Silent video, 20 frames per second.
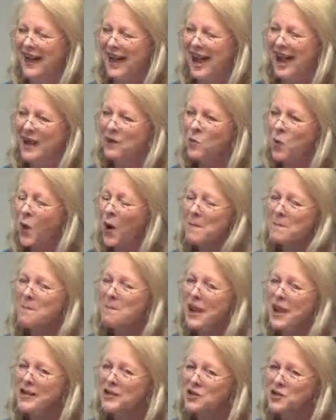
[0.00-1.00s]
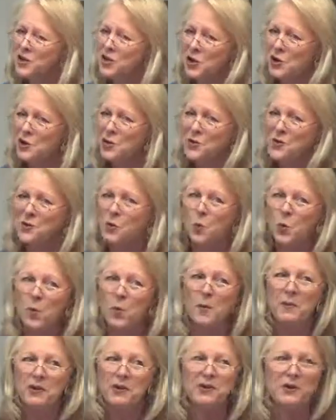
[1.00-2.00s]
and what makes you the
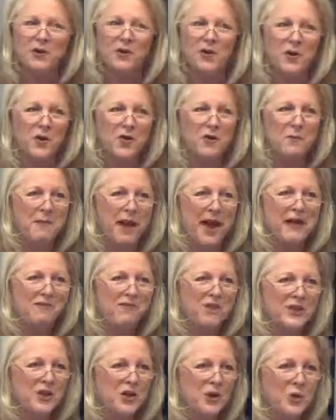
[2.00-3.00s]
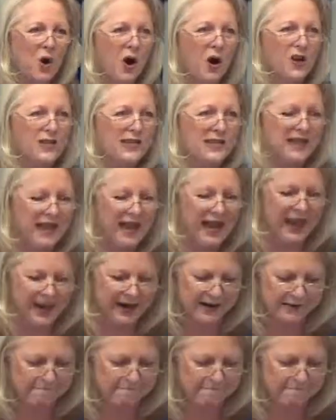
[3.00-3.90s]
woman or the man that you are today.